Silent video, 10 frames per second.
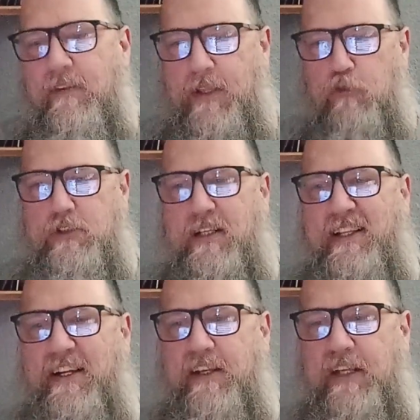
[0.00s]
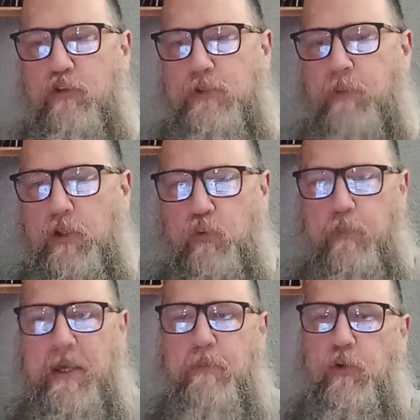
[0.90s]
There was multiple
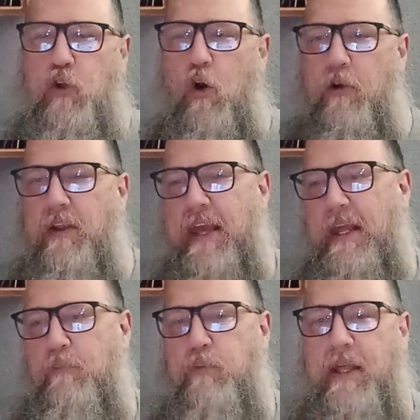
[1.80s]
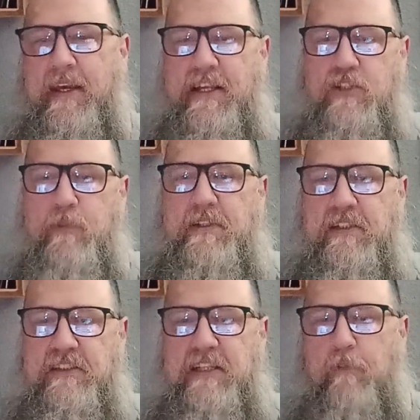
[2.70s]
people talking and playing instruments
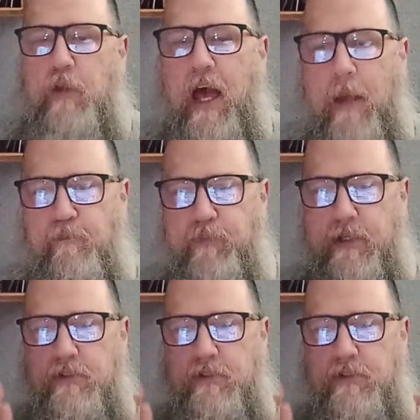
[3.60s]
at the same time.